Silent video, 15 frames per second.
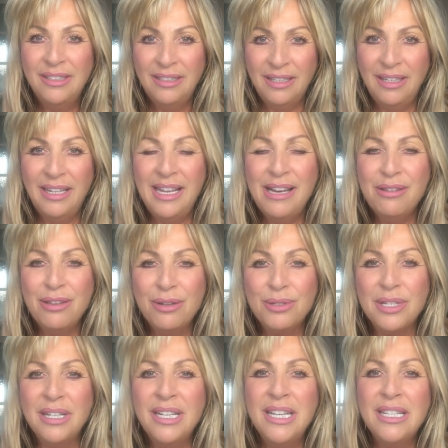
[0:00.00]
Allow those
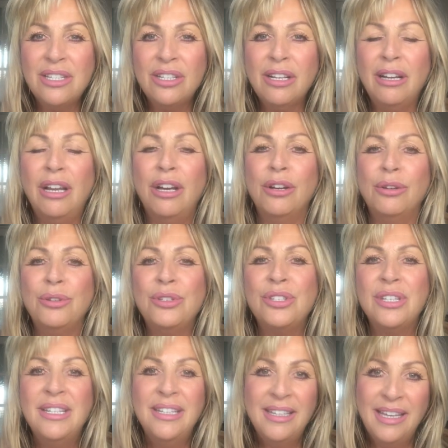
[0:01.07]
eyes to close
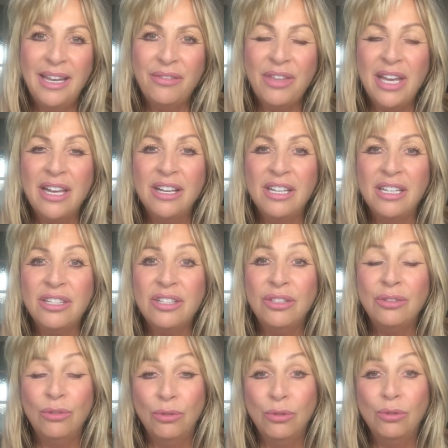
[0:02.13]
if they aren't
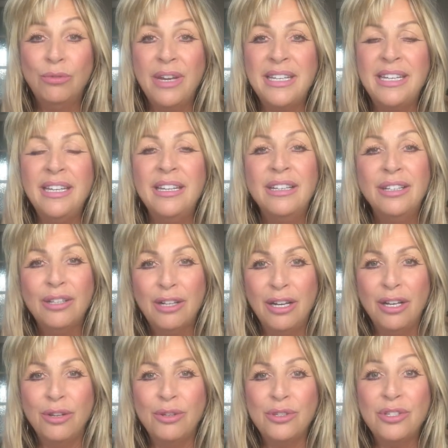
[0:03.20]
already
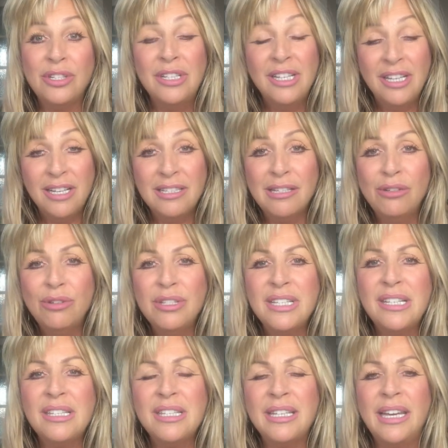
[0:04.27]
closed, as long as
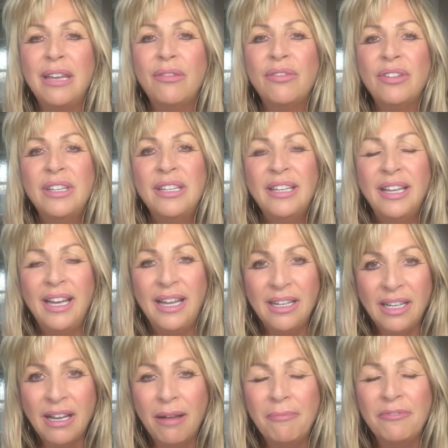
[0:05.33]
it's safe and
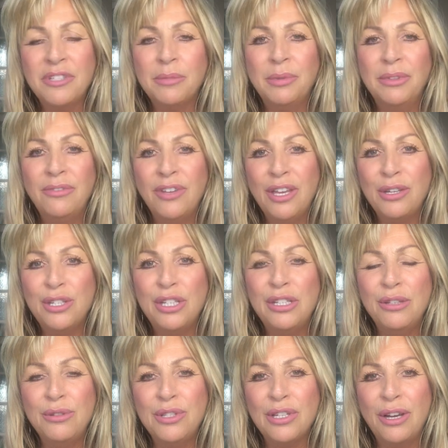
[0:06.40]
comfortable for you to
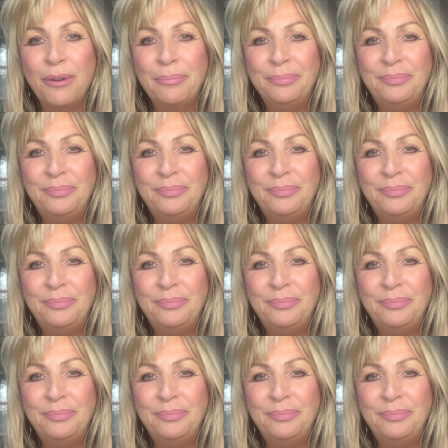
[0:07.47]
do so.